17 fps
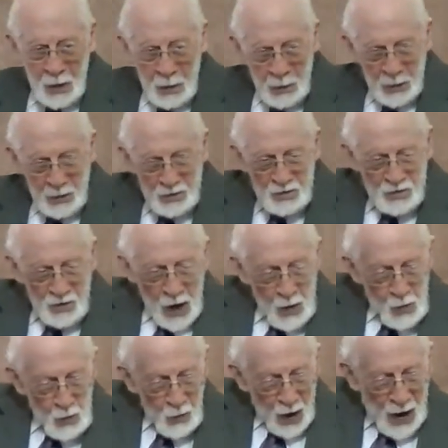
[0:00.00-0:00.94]
The
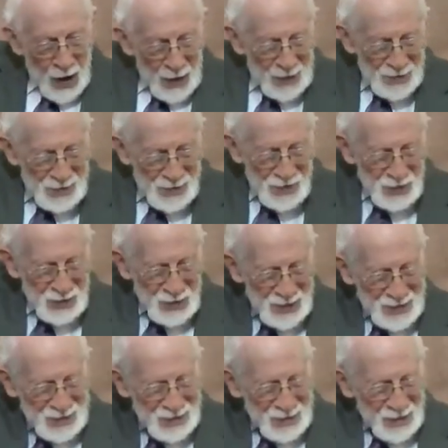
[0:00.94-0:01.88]
sunrise
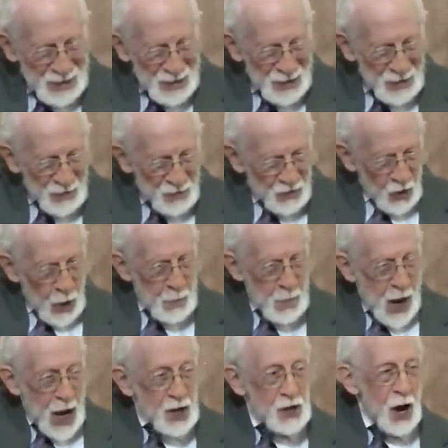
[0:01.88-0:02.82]

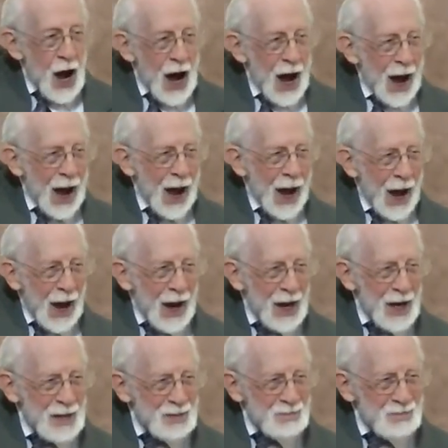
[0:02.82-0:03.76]
from on
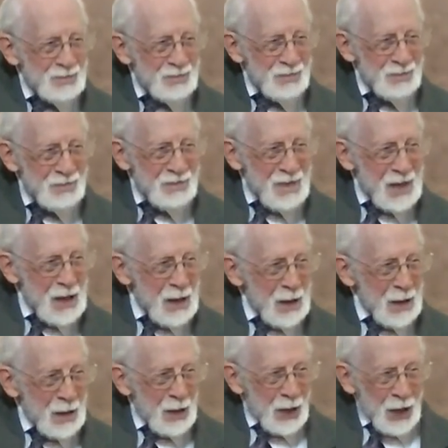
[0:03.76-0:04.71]
high
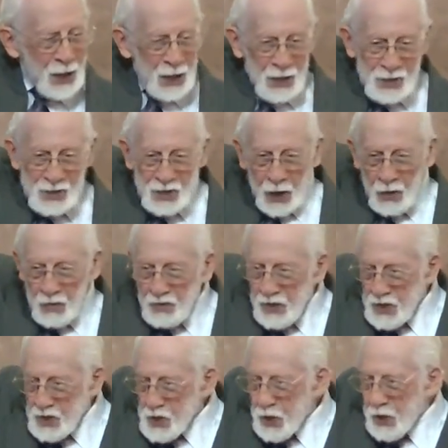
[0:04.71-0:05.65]
shall
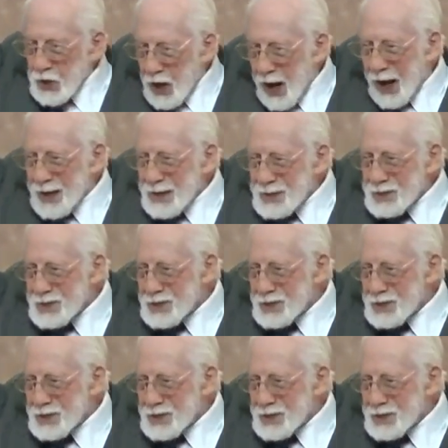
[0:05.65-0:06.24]
visit us.